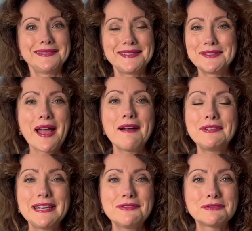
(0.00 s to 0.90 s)
You
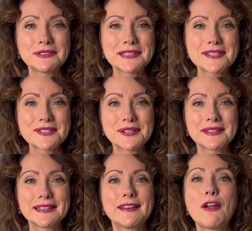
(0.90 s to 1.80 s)
haven't even really
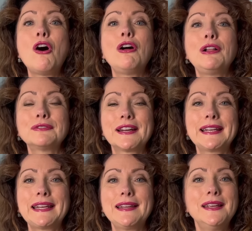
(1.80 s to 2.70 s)
started, and
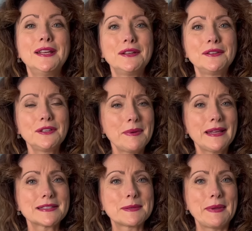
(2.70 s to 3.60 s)
already your
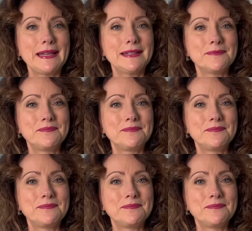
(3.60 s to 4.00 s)
bed is made.